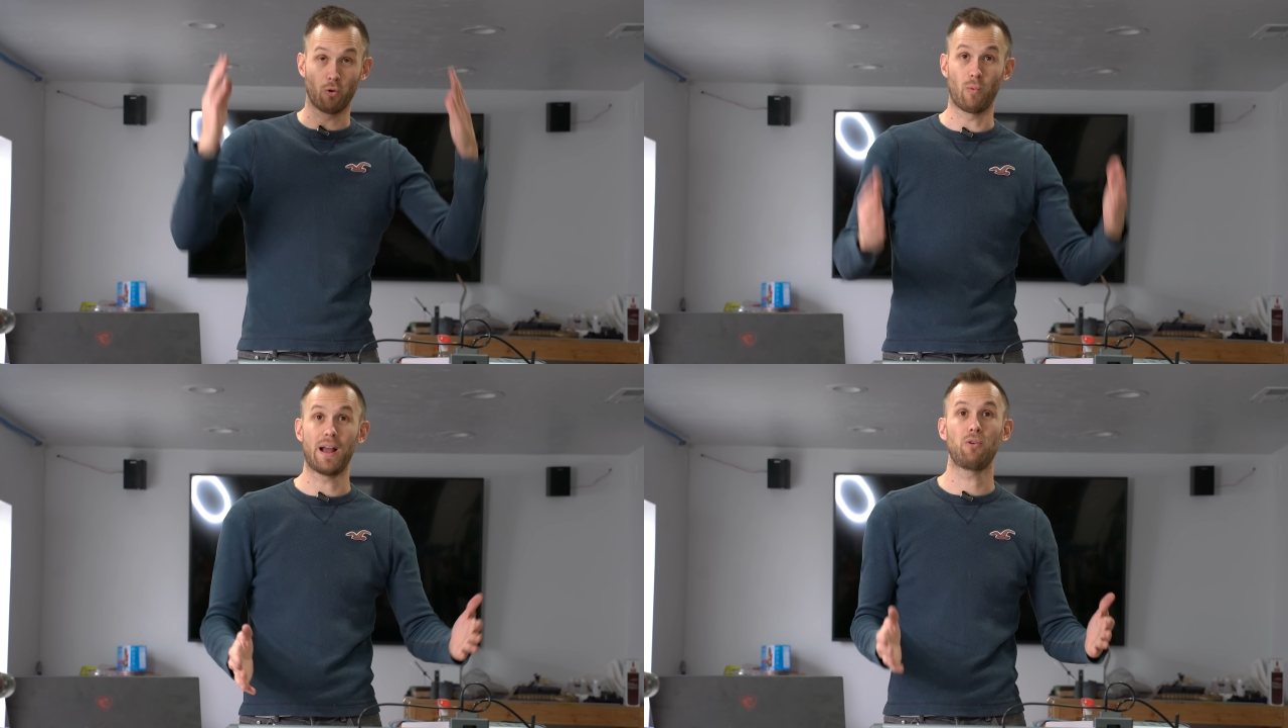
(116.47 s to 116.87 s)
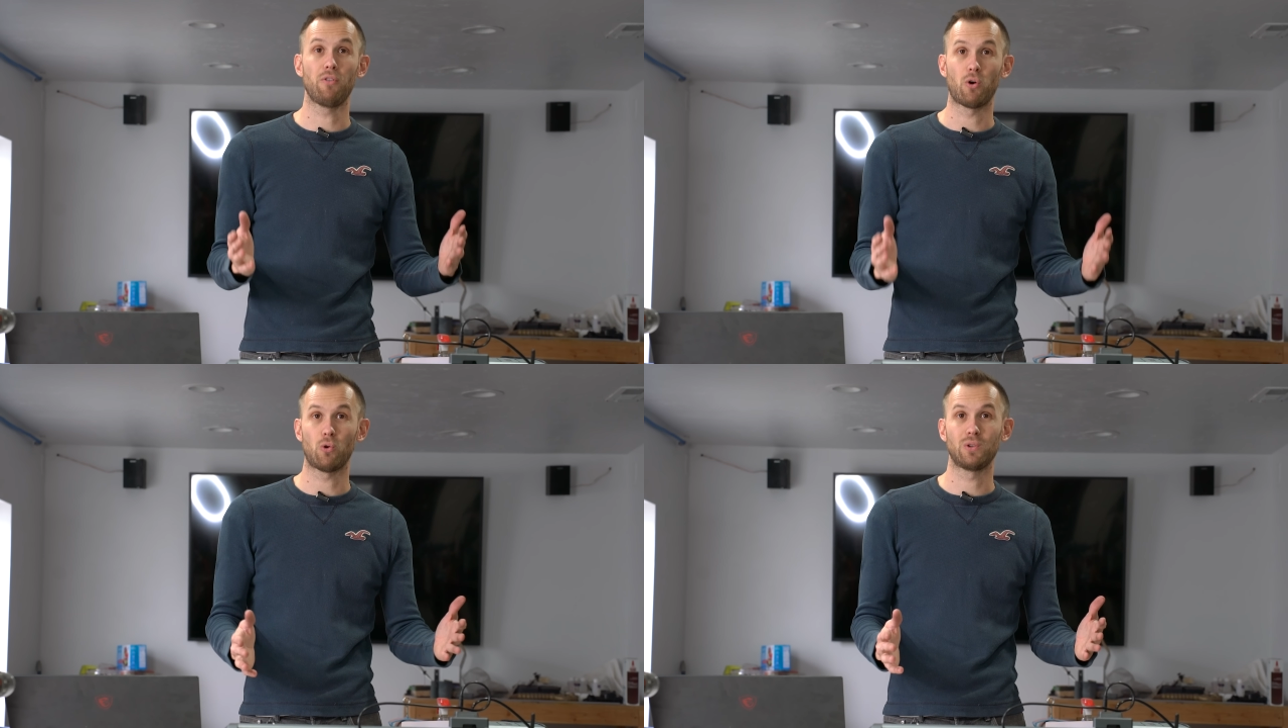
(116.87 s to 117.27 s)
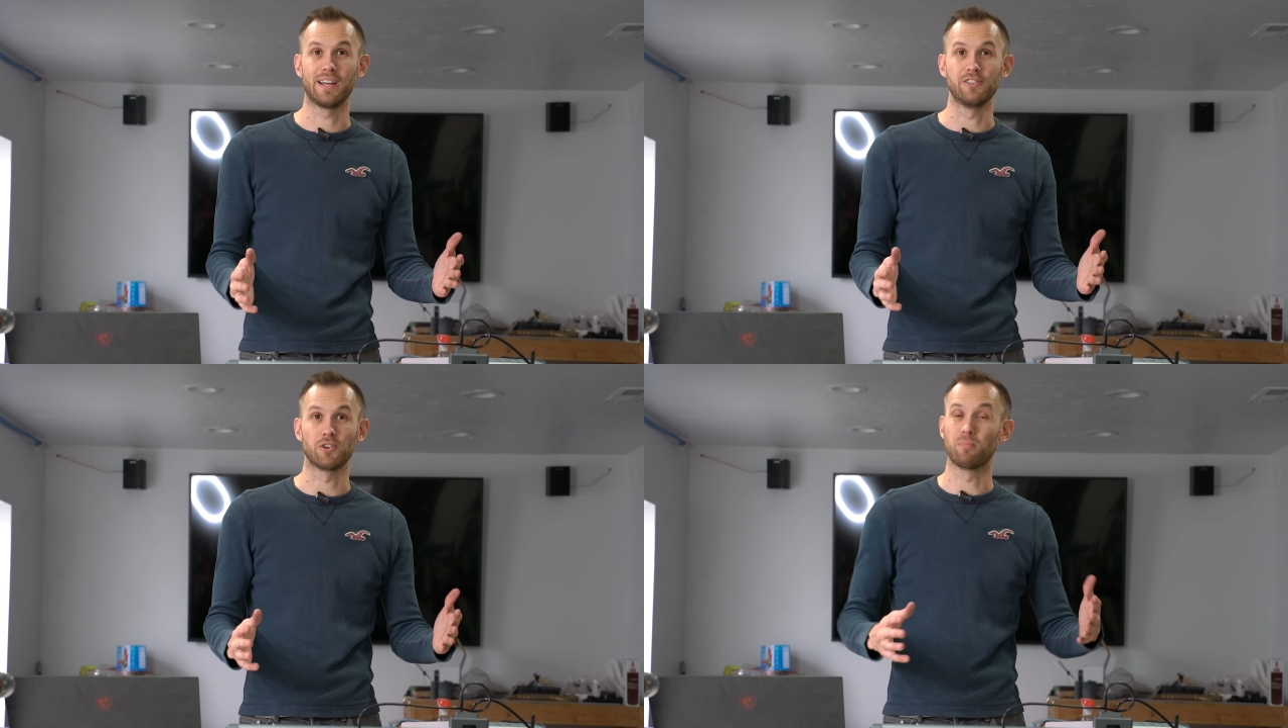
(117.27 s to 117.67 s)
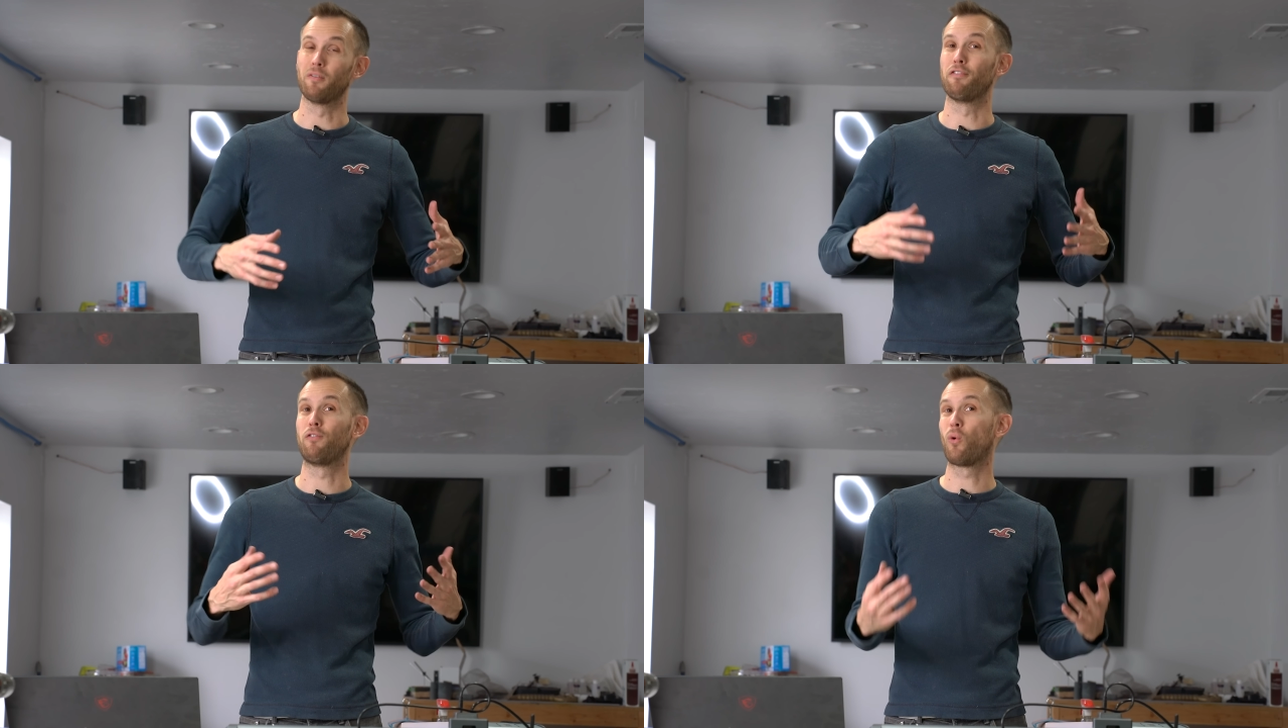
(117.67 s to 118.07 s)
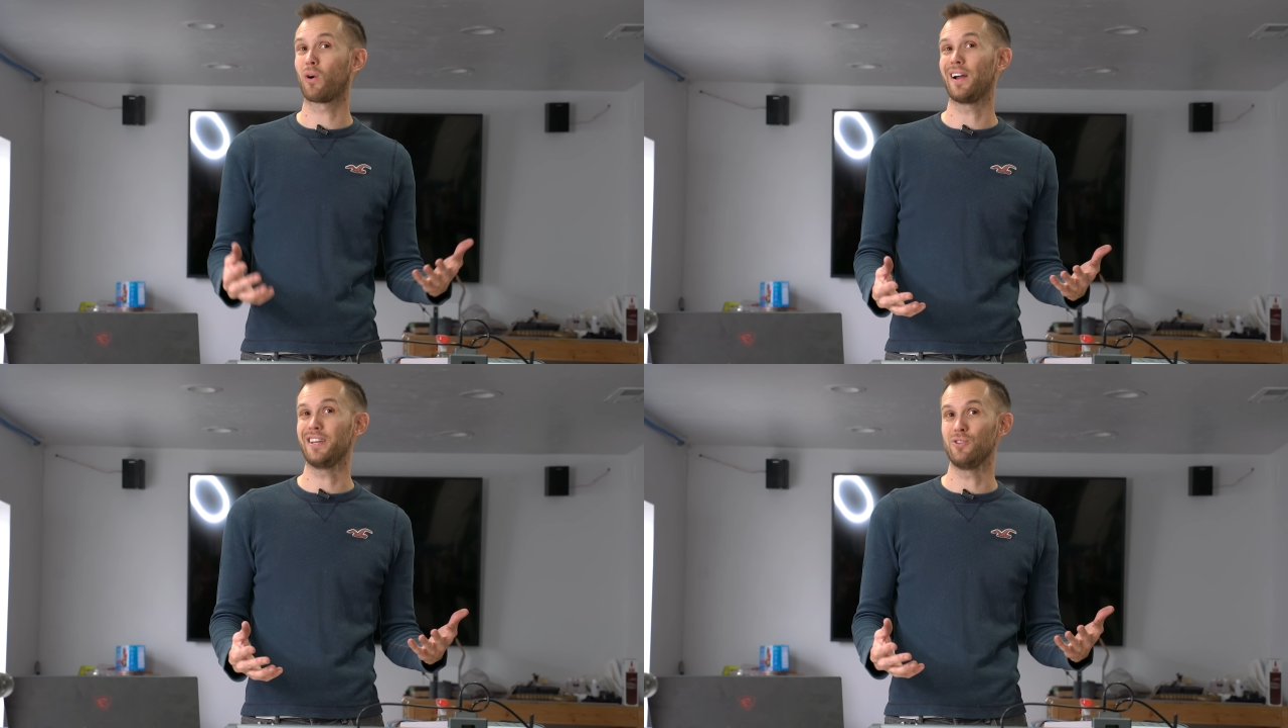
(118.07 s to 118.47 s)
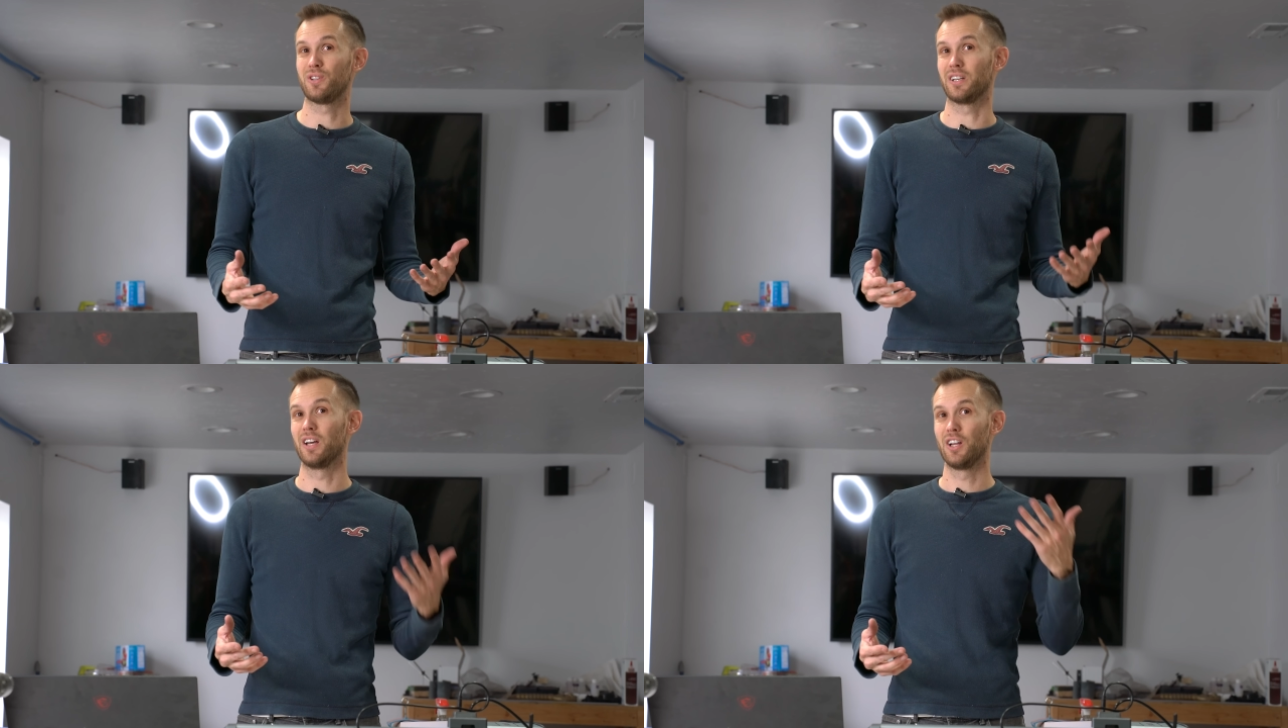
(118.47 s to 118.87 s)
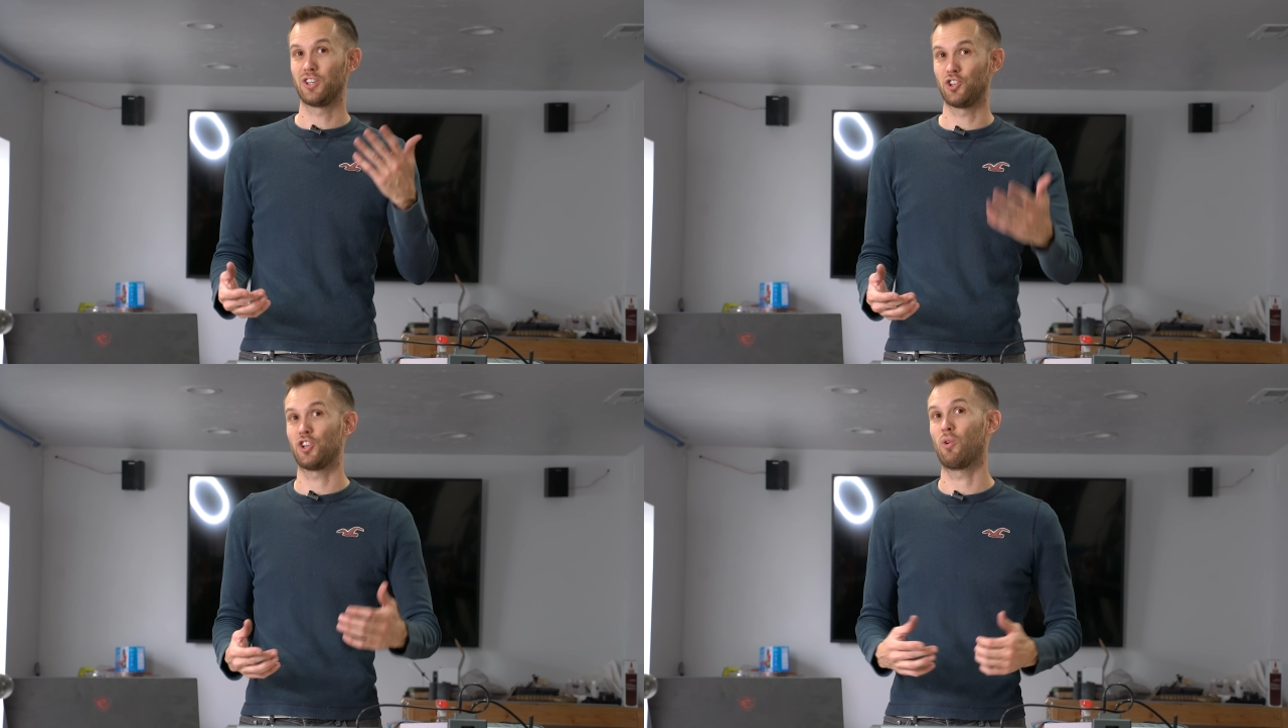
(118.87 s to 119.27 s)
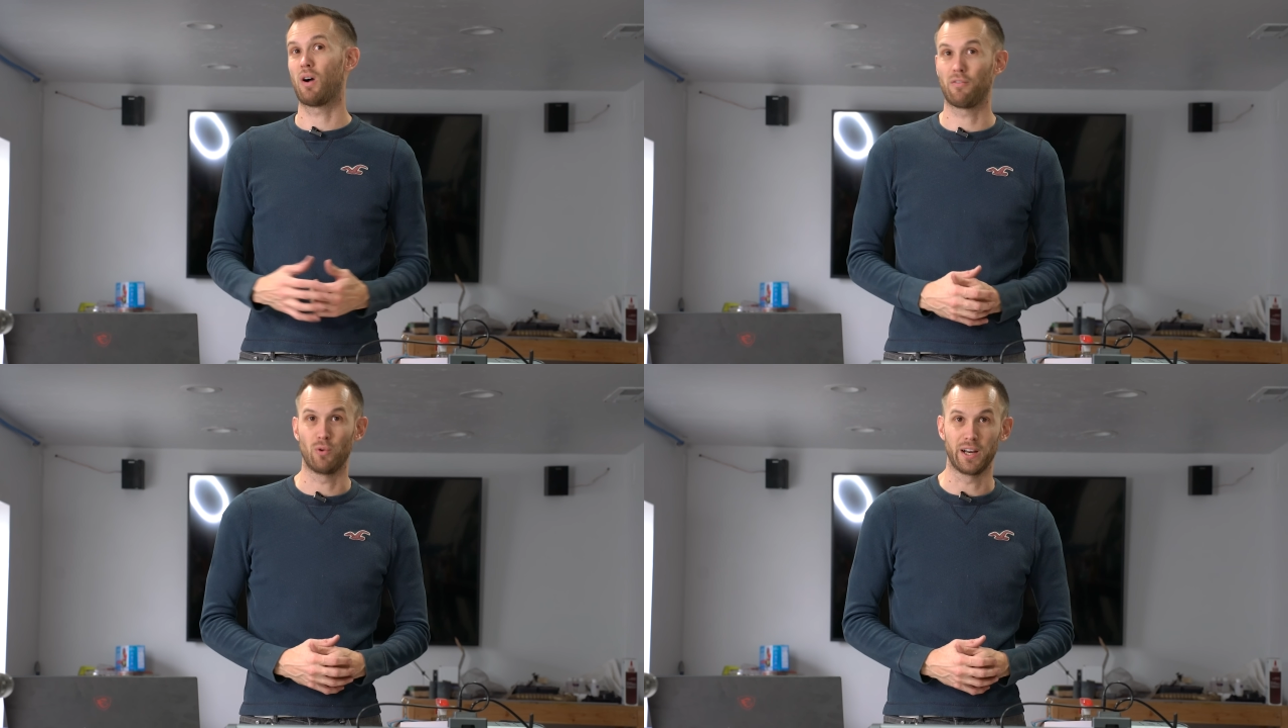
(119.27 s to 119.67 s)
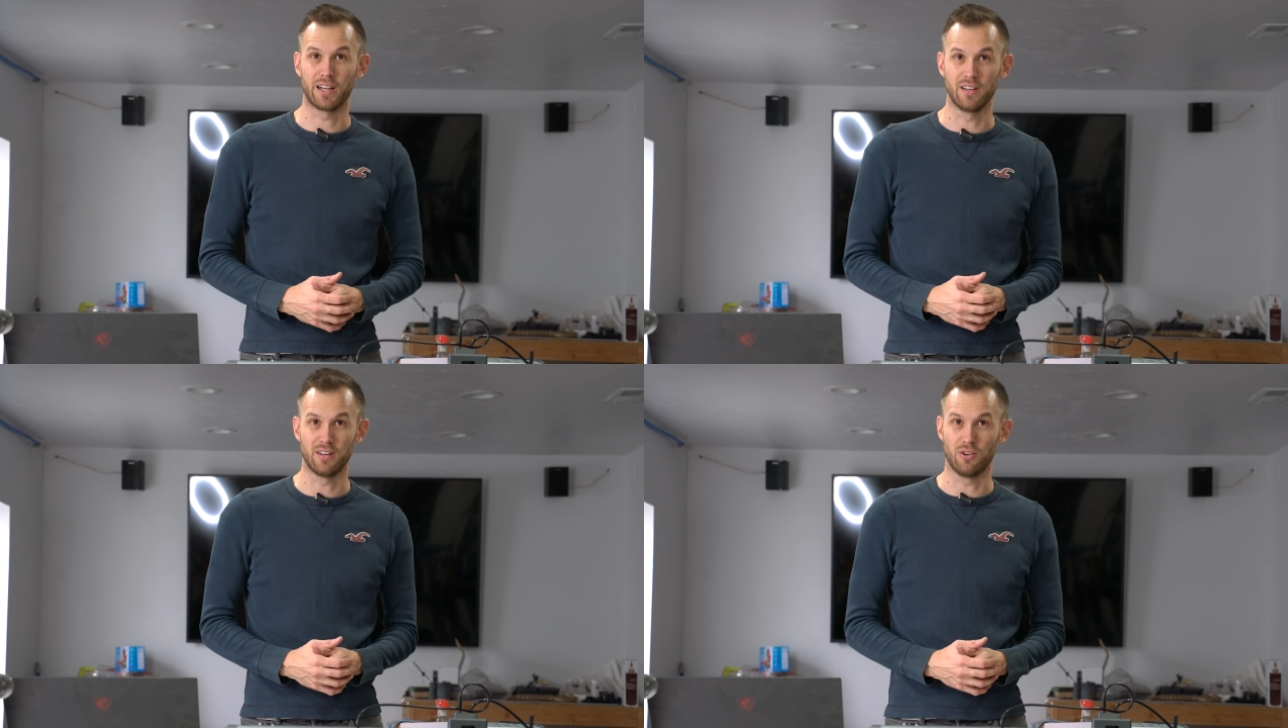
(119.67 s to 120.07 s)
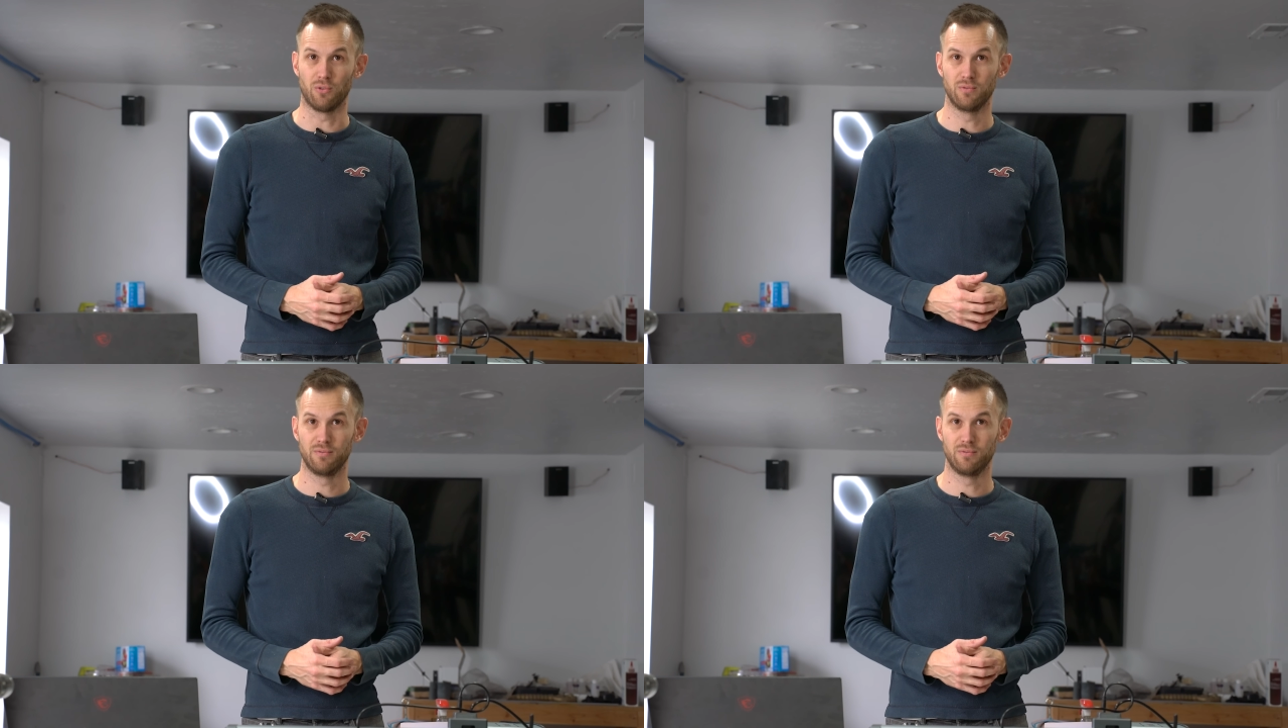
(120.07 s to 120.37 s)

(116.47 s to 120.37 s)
around the whole laser before I use it to show off what it can do.